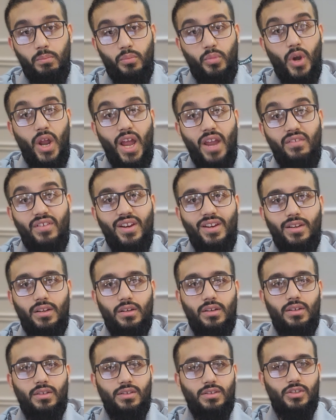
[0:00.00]
private
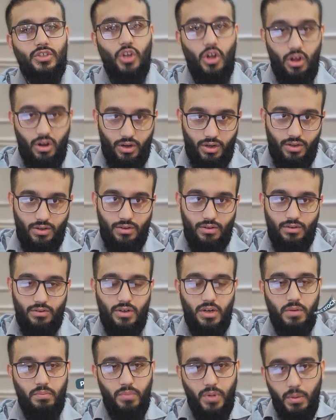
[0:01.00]
stock,
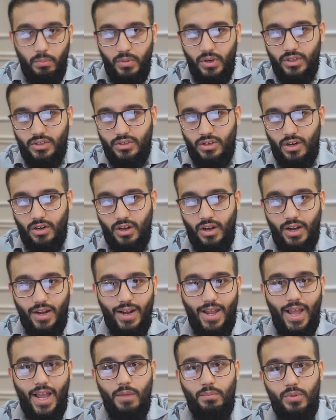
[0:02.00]
not a public stock, not
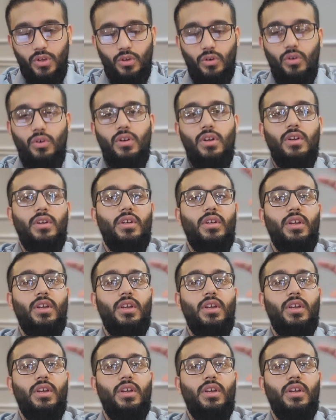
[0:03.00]
an IPO,